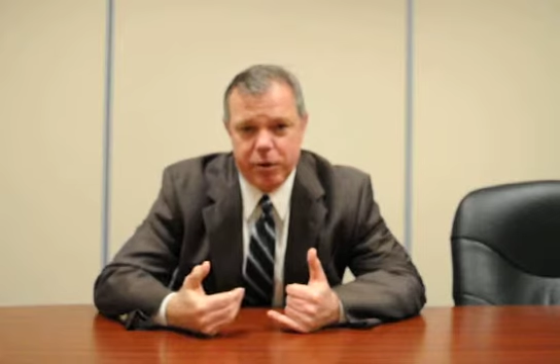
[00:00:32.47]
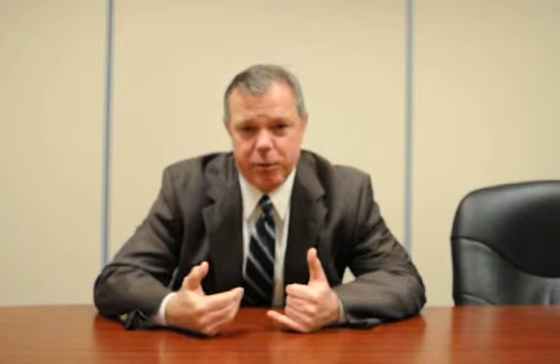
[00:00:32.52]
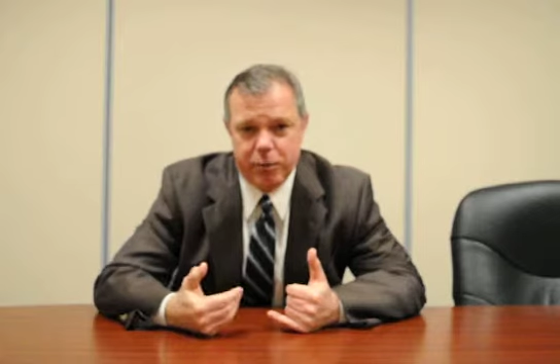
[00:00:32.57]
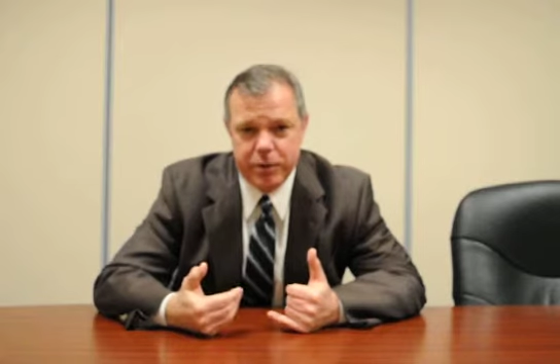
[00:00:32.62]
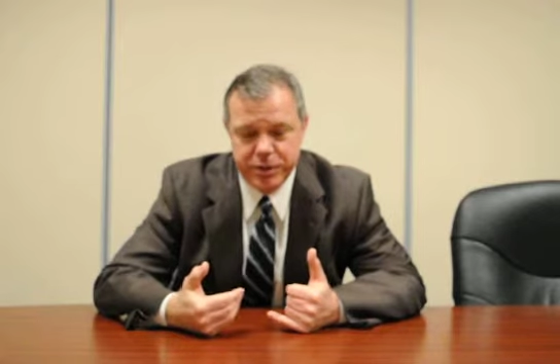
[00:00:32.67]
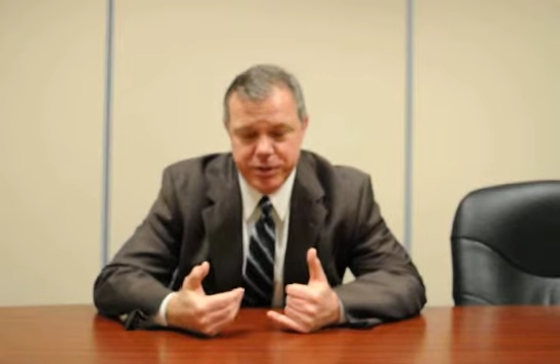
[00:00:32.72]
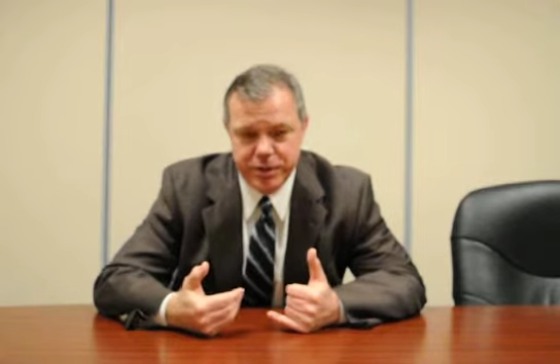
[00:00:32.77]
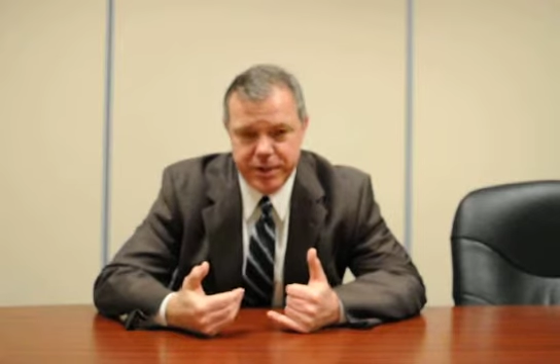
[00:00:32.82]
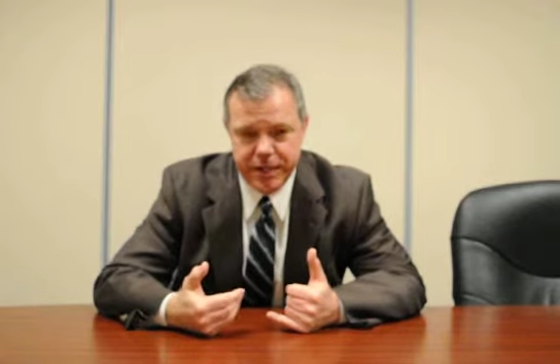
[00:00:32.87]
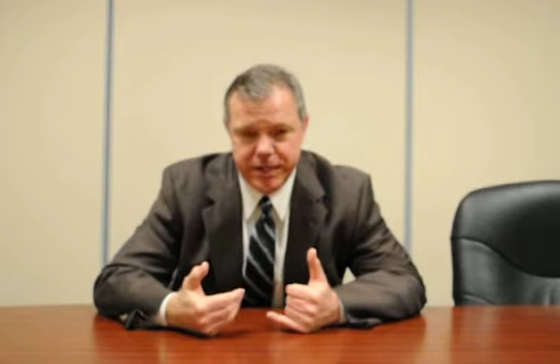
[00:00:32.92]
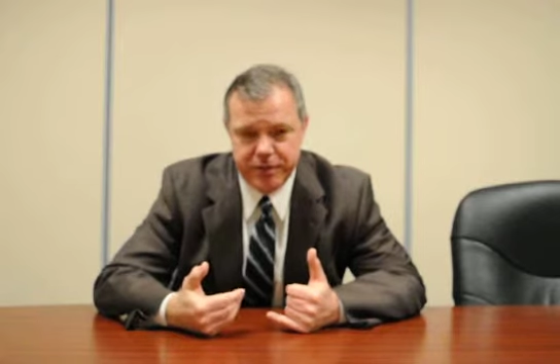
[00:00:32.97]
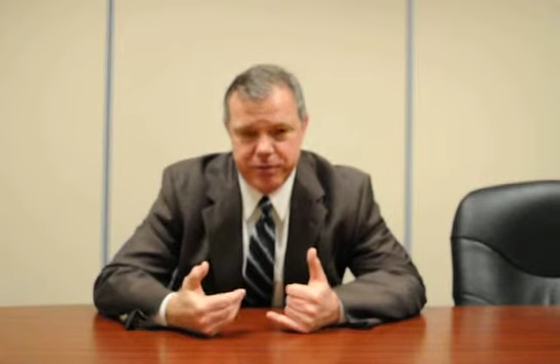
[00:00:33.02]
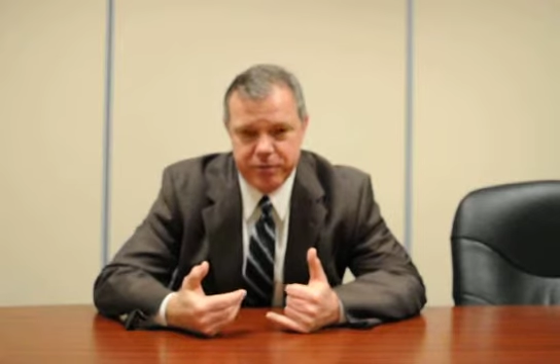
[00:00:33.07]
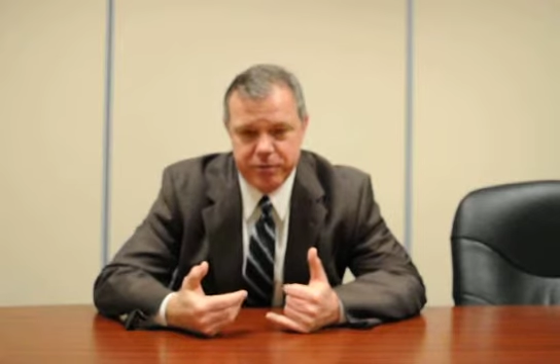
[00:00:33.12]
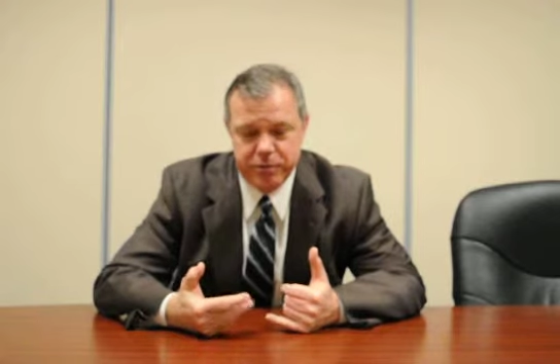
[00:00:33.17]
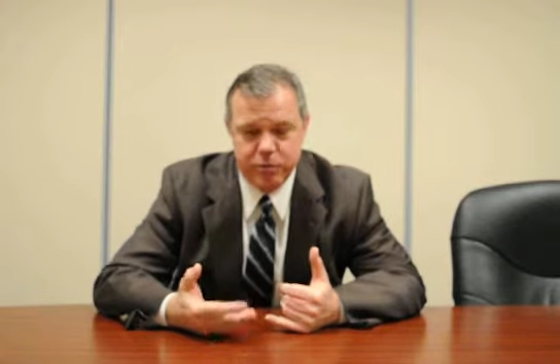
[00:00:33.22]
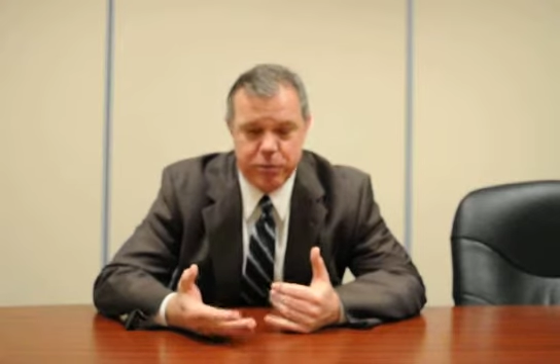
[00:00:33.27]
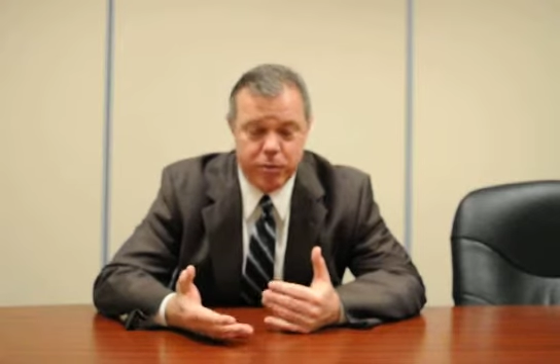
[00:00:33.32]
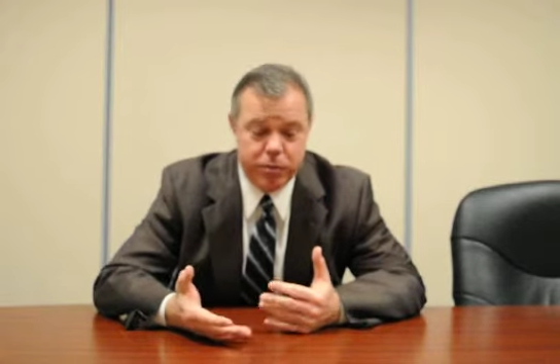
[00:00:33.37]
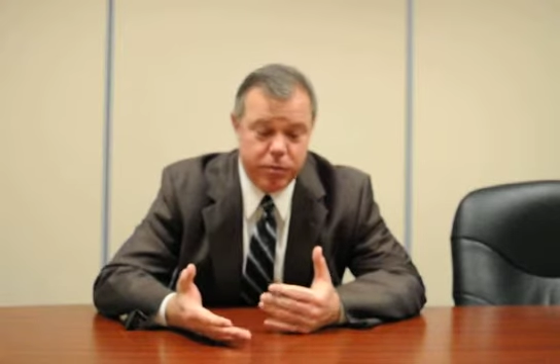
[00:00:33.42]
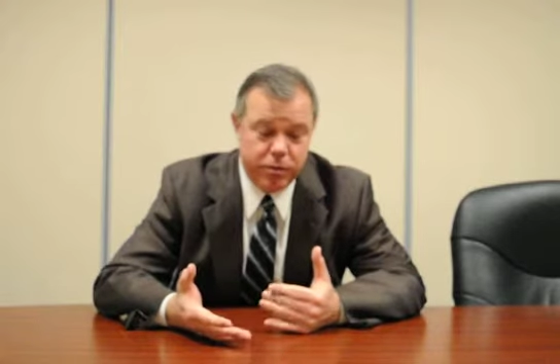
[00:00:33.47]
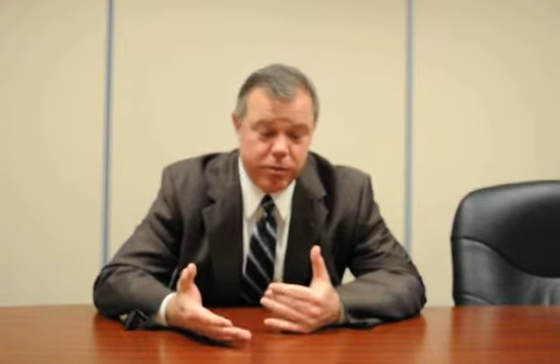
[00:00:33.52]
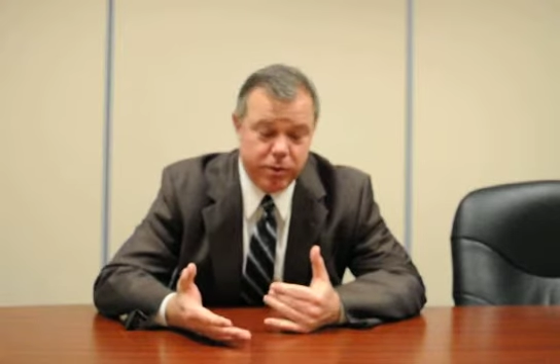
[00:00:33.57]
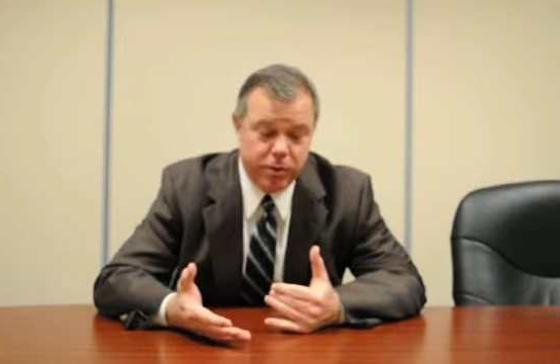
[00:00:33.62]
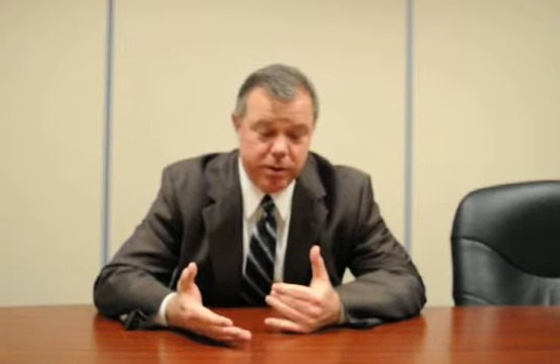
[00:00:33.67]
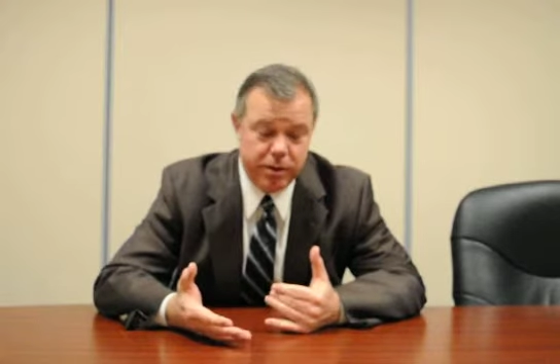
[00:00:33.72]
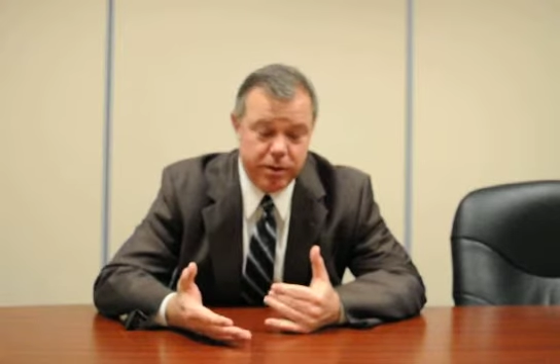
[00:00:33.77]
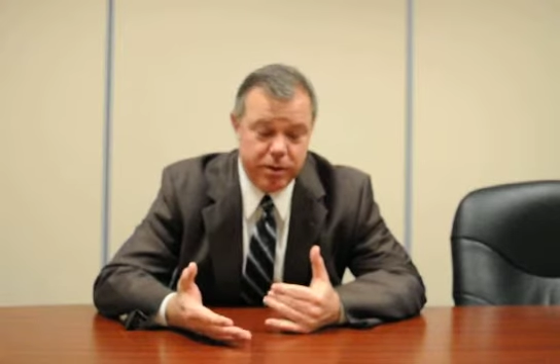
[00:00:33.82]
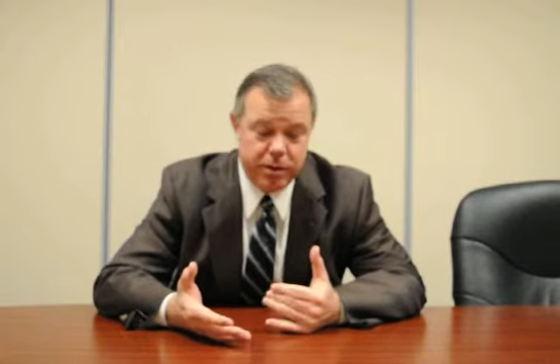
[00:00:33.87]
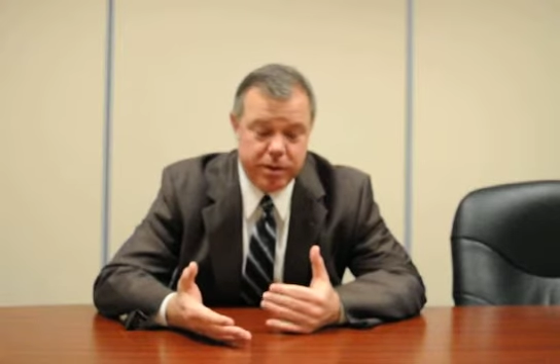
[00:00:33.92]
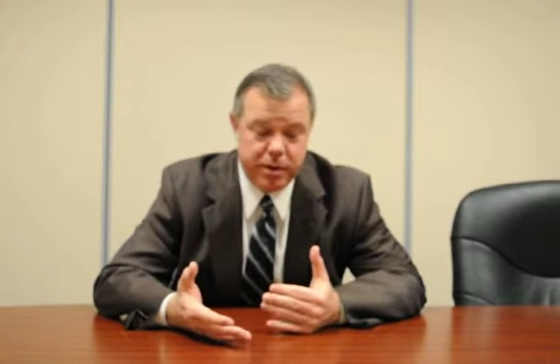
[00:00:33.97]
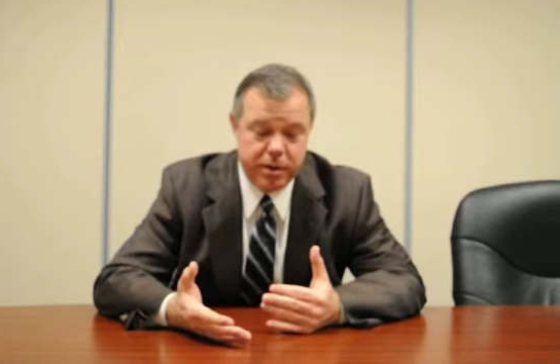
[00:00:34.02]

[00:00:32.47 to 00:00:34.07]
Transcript: originate or